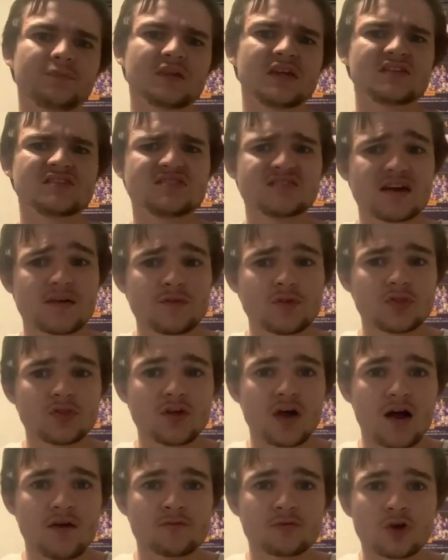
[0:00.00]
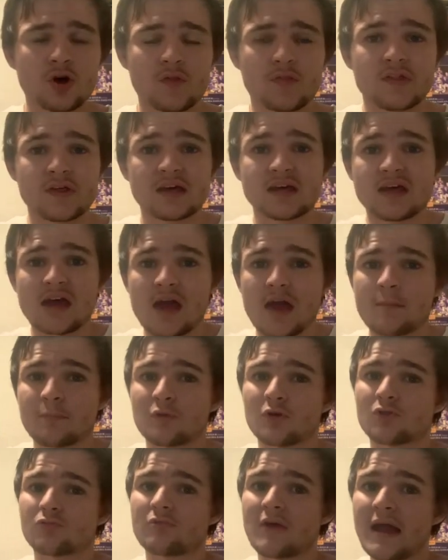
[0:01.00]
In seventh, I've got the
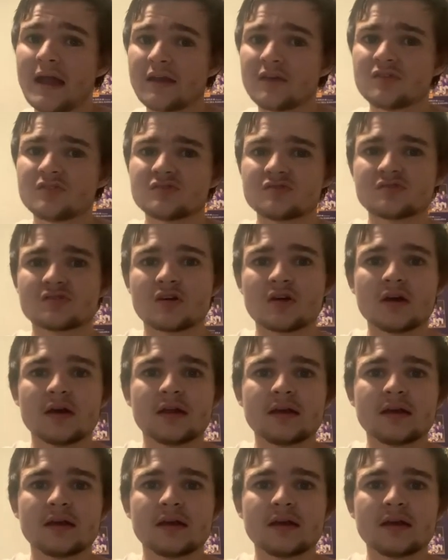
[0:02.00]
Canberra Raiders.